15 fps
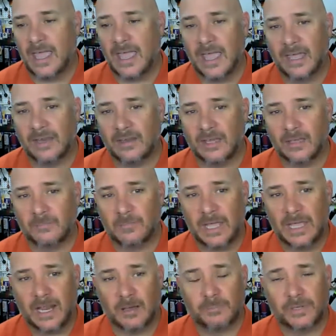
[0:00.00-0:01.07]
And
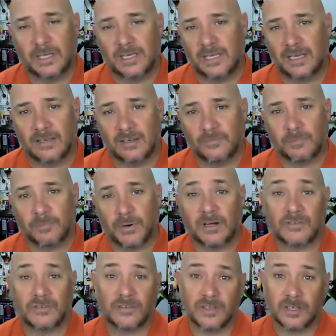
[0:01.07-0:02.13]
man, I'll plug you into different
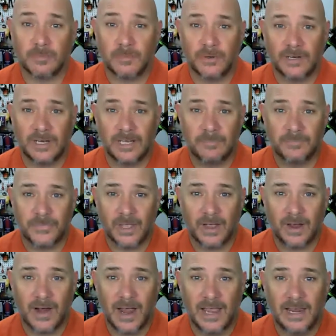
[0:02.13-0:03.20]
parts of the community.
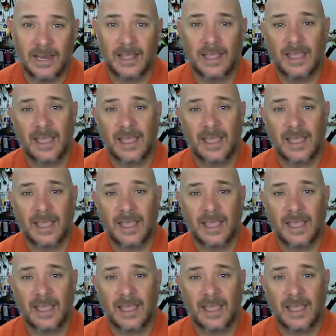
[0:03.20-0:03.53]
All right.